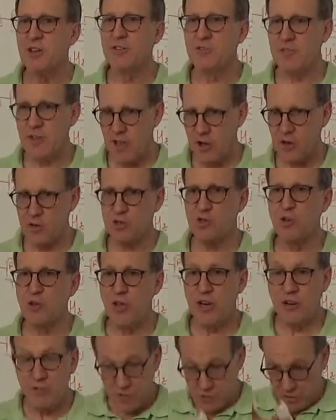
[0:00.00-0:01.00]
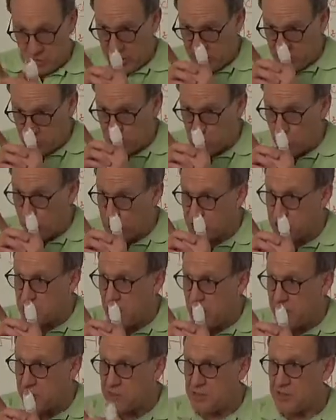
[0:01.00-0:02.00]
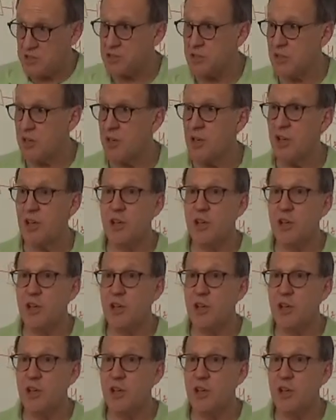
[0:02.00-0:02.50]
They understood it. Nice short sentence.